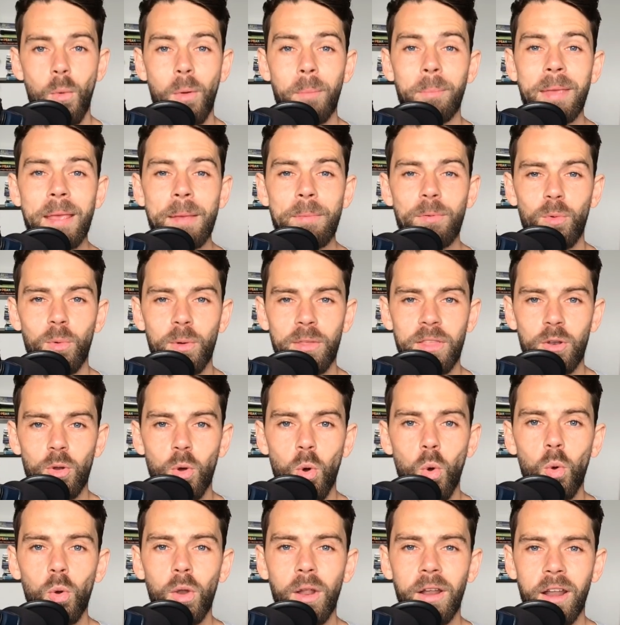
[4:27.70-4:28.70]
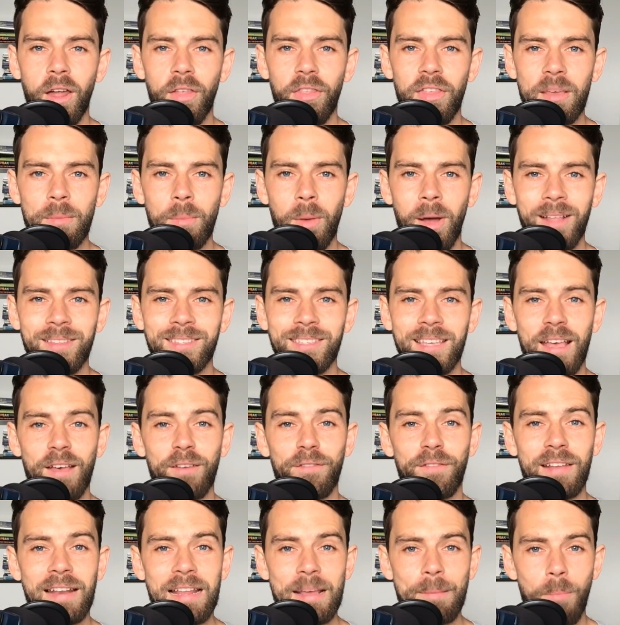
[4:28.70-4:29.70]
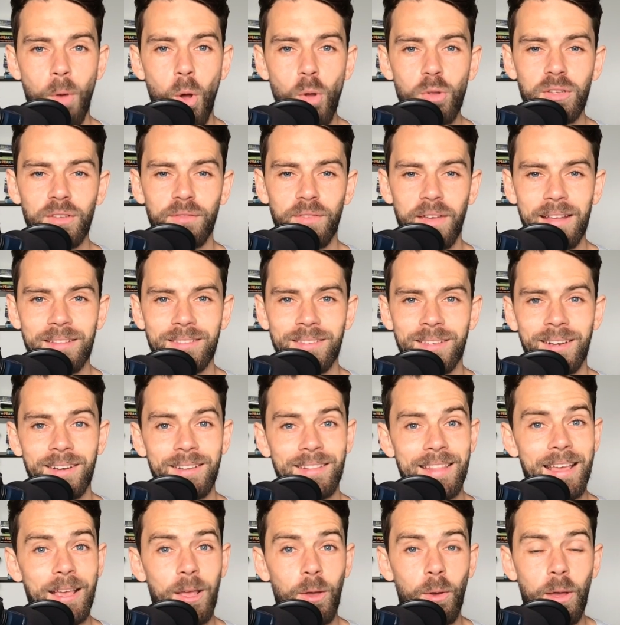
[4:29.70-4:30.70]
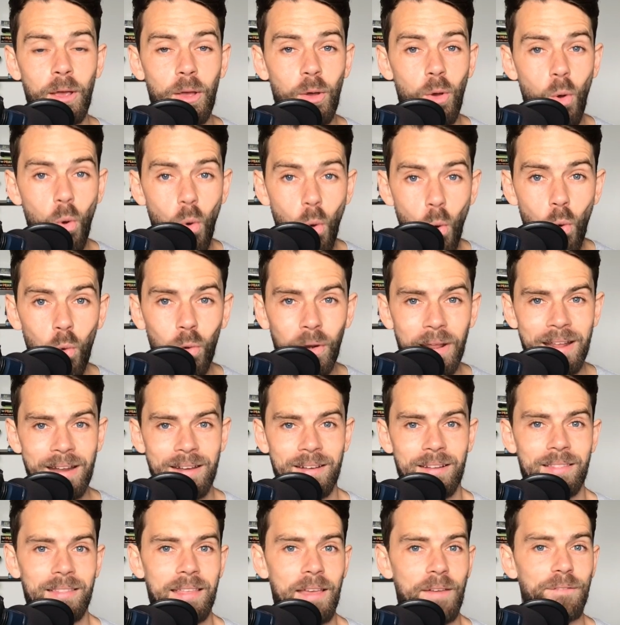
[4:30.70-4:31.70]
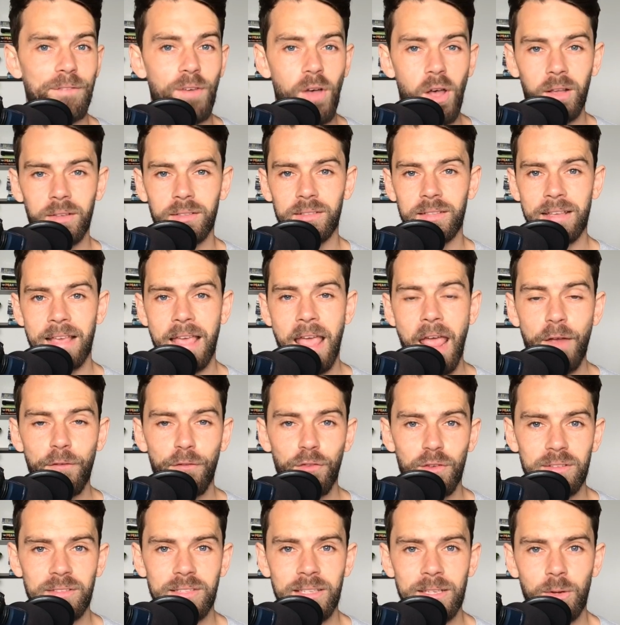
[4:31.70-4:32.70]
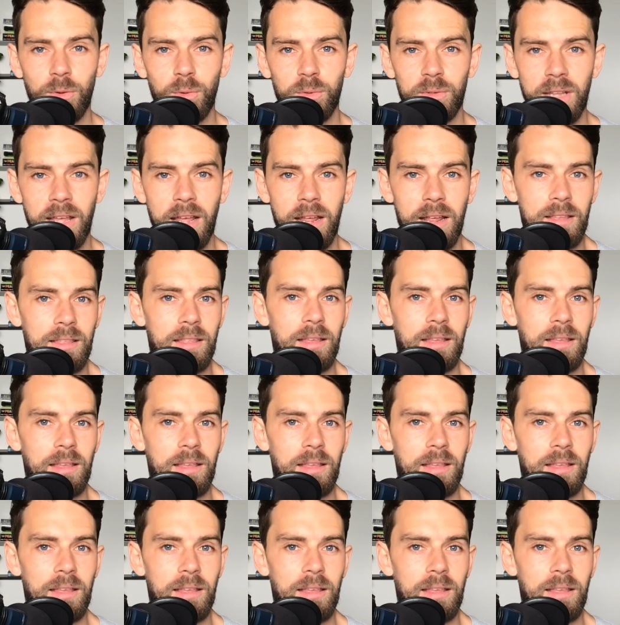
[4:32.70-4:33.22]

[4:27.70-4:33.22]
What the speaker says: When people with an all or nothing mindset are feeling motivated, they're going all in. They're fasting every single day.